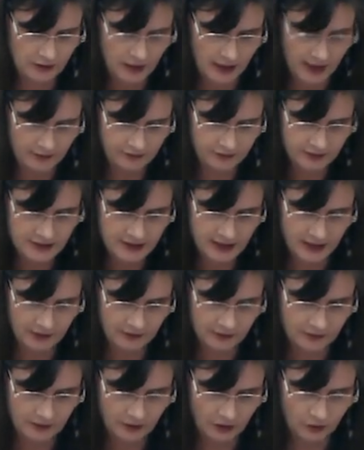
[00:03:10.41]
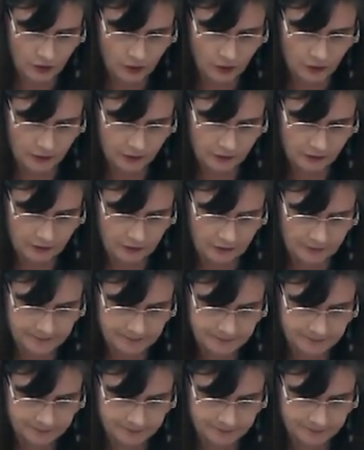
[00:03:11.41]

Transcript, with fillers: life and death in the courts.